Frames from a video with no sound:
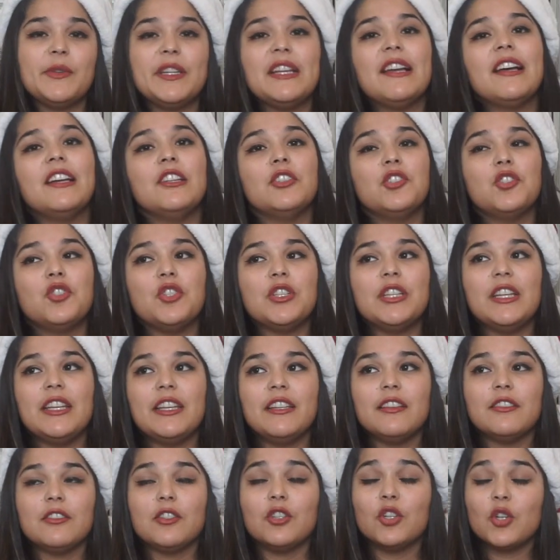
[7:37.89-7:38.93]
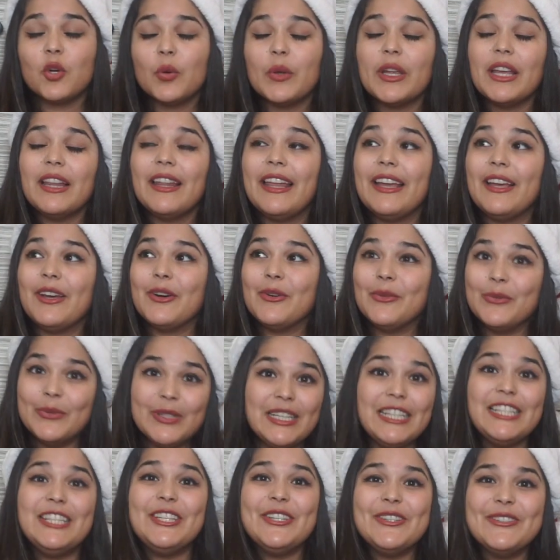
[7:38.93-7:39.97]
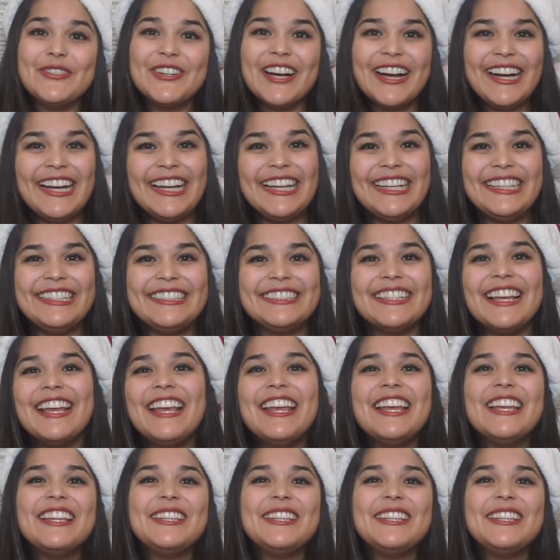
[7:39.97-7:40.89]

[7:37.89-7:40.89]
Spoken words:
because she is growing like a weed, you guys.